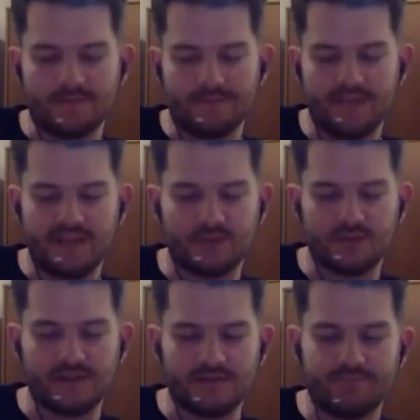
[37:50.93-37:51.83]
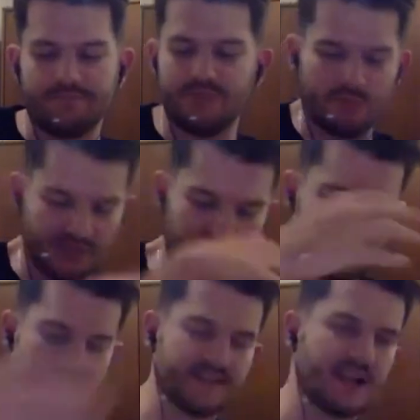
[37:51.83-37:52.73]
Naturally, you were talking
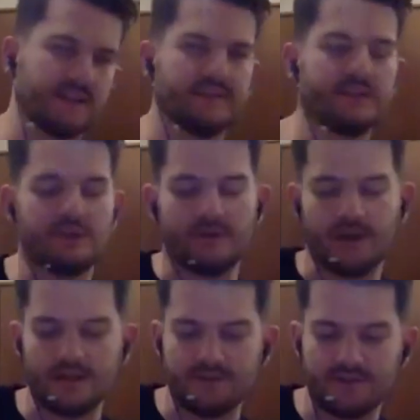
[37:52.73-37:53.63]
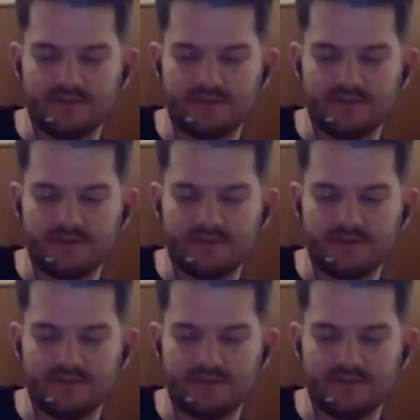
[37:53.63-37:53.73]
about this continuity, right?